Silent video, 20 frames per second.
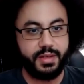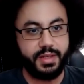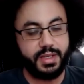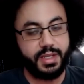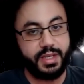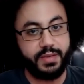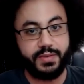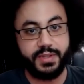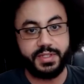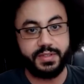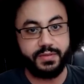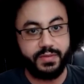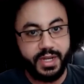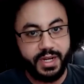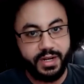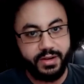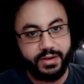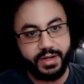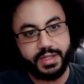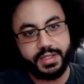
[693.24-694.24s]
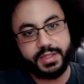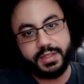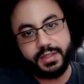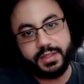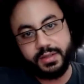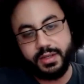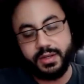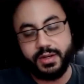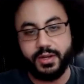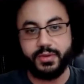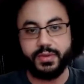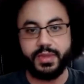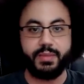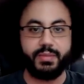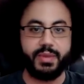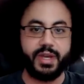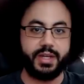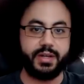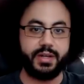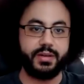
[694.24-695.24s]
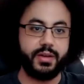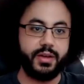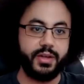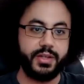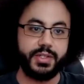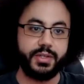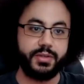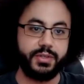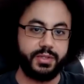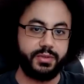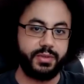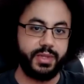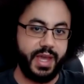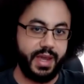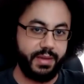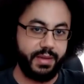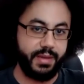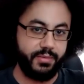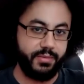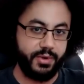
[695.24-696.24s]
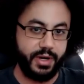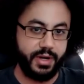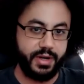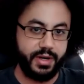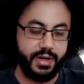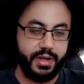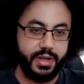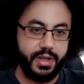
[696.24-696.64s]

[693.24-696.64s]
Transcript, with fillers: if it's a virus, you know, they might also do lab work